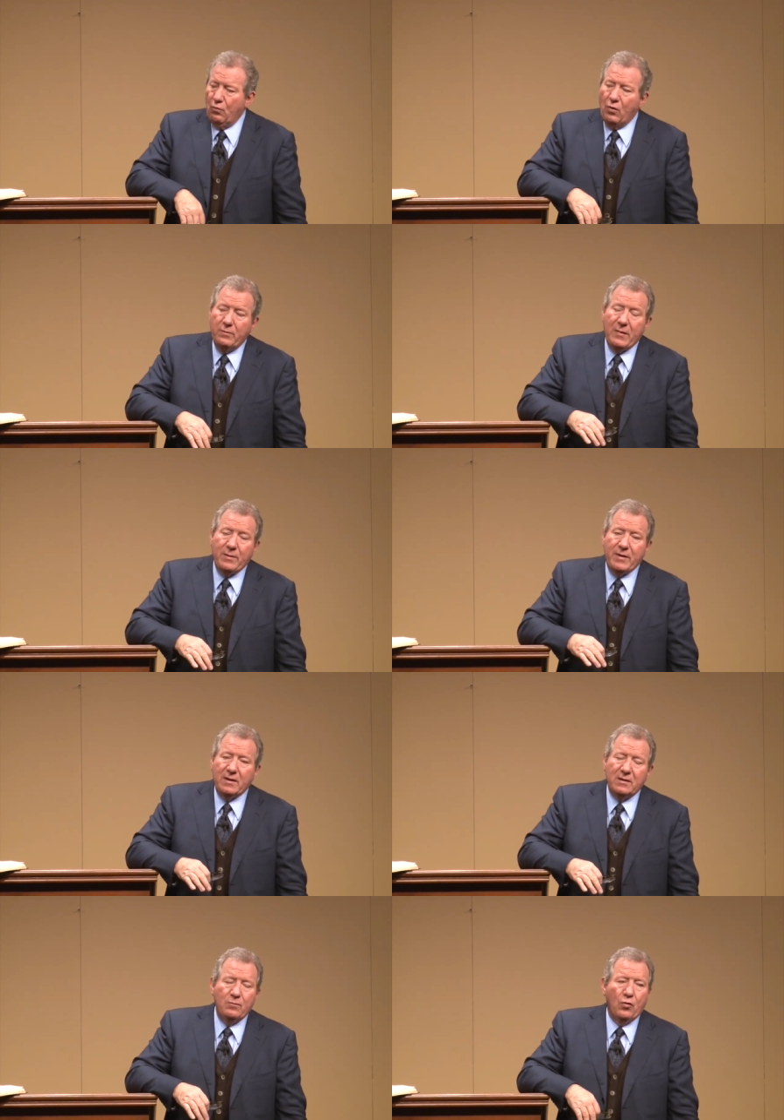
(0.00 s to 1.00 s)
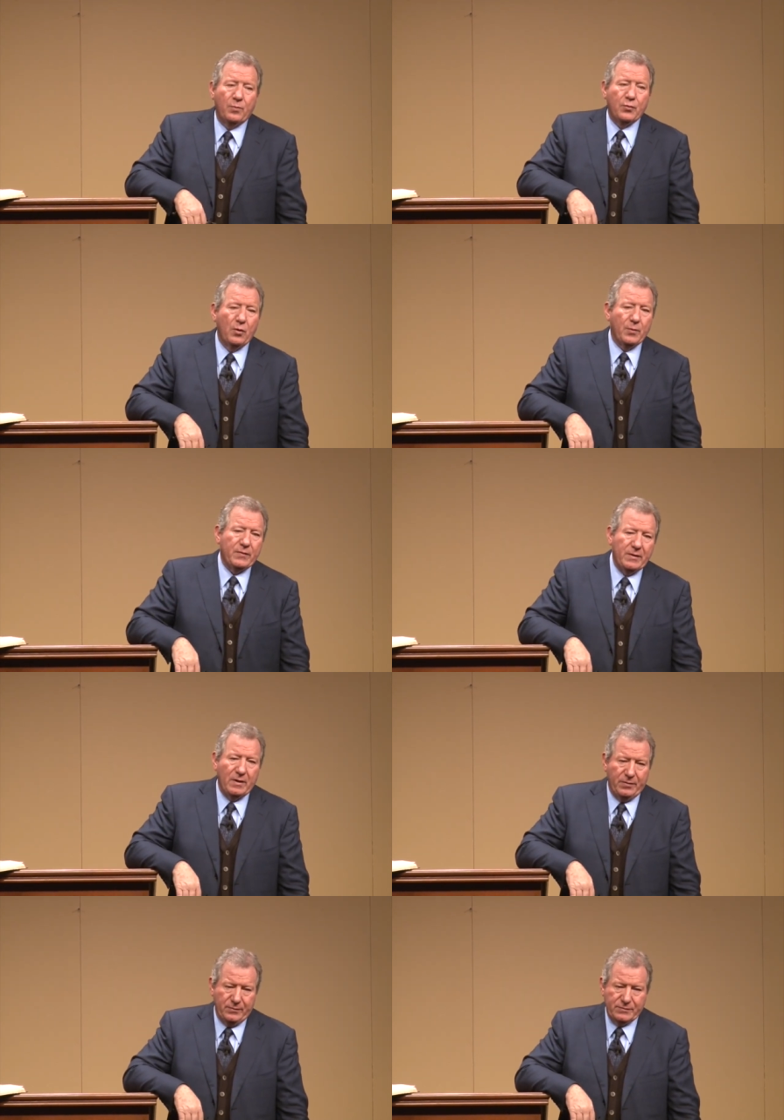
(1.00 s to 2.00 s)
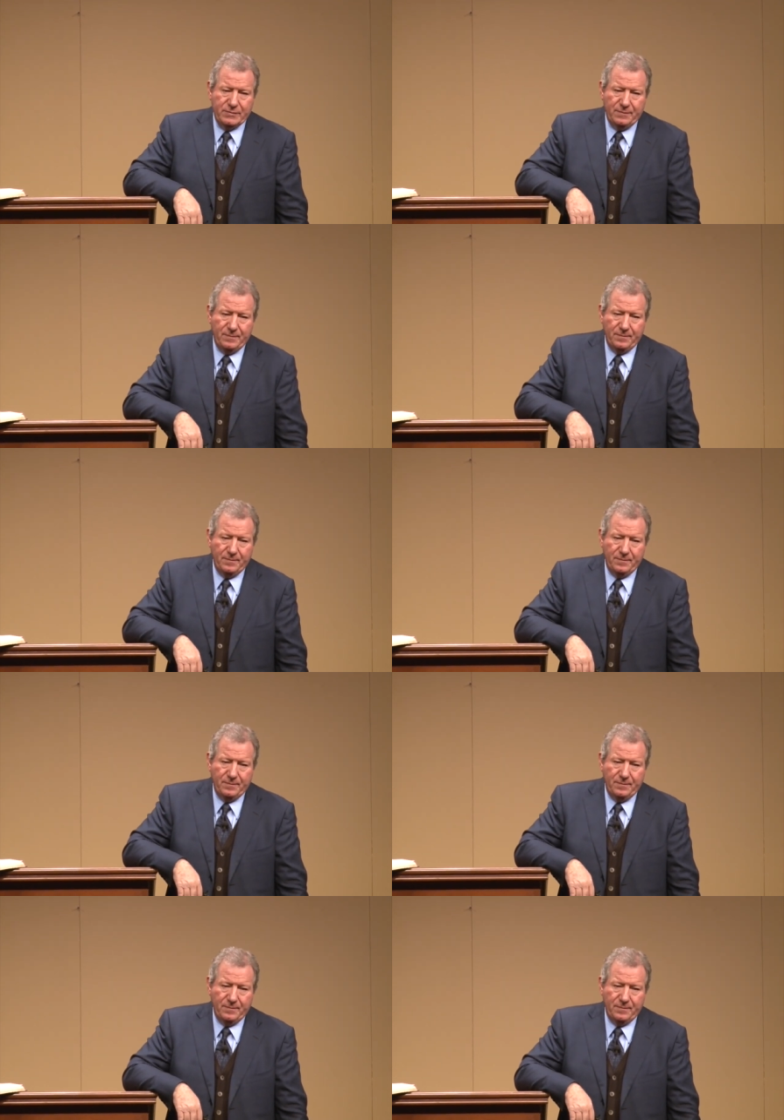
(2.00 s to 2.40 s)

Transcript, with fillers: One may be a little more appropriate than others.